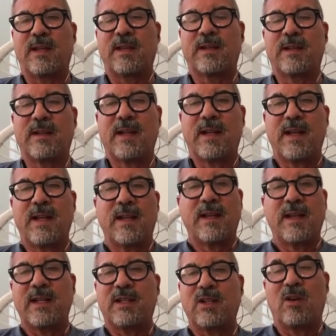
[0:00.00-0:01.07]
And
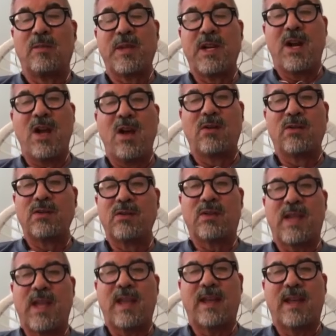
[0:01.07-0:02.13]
he told me, no, you
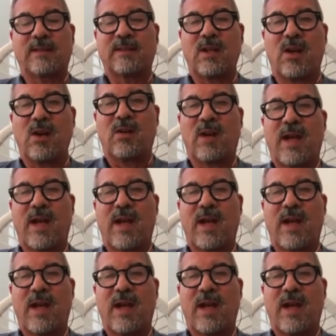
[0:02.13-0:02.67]
can't go.